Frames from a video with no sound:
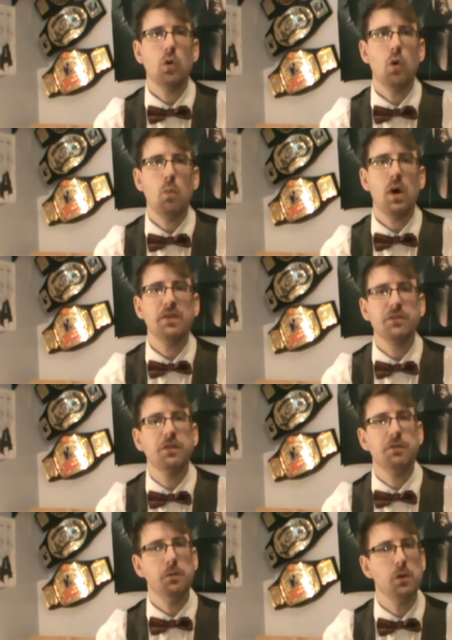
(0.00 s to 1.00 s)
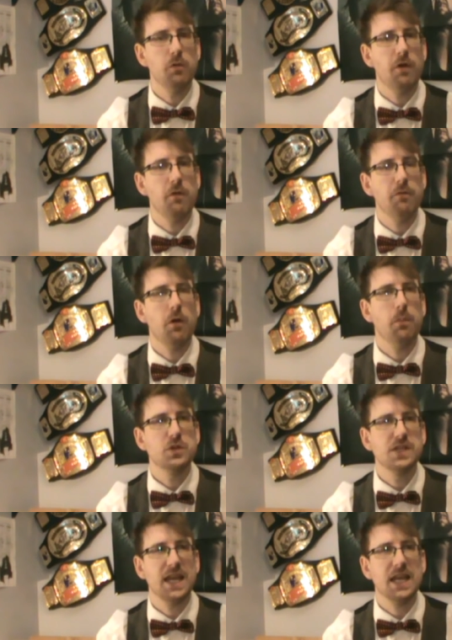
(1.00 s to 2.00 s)
or once if you move over a
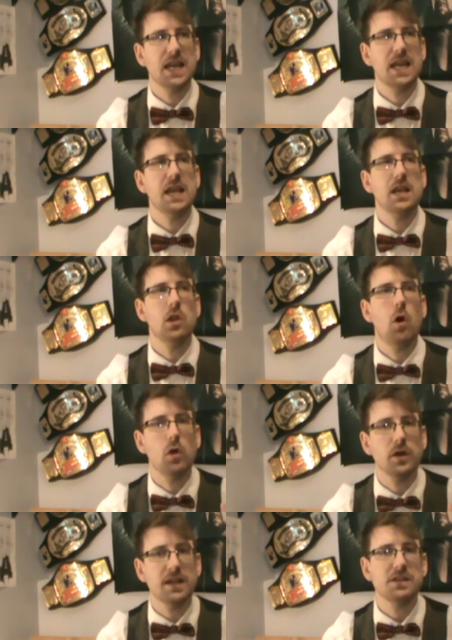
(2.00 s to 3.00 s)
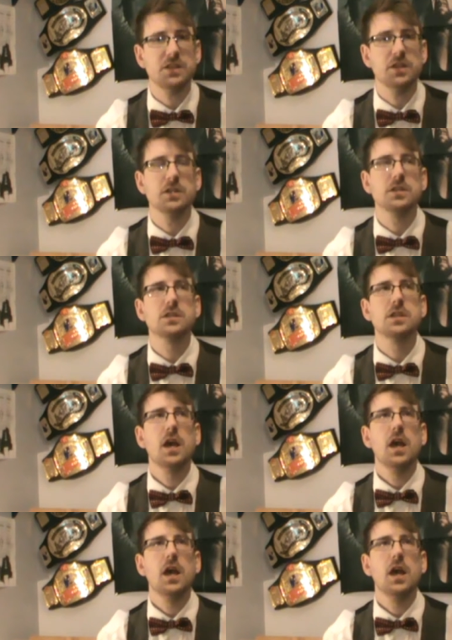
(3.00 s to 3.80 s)
particularly long distance.